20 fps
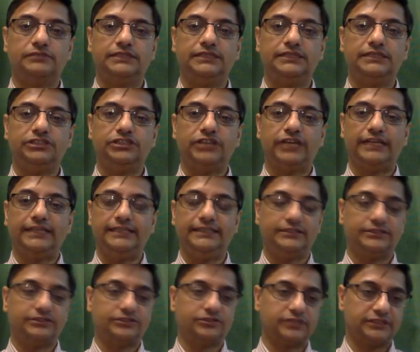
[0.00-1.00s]
the
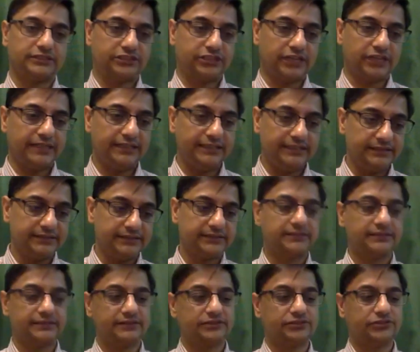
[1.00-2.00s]
Chinese. So the
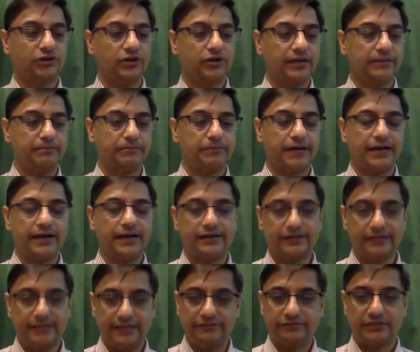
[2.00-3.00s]
Chinese Song Empire
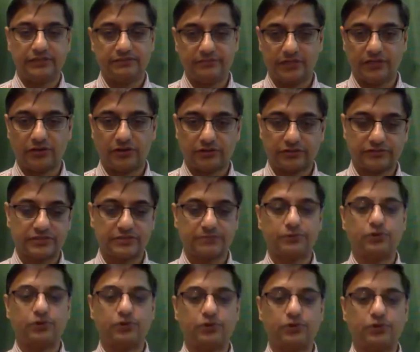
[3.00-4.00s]
gave them a lot of
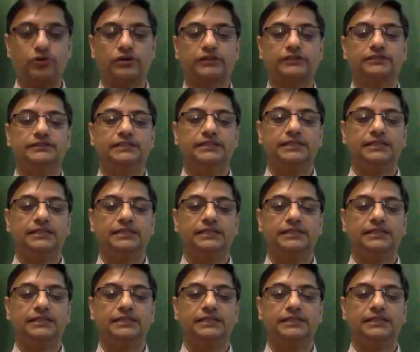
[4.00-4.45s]
support.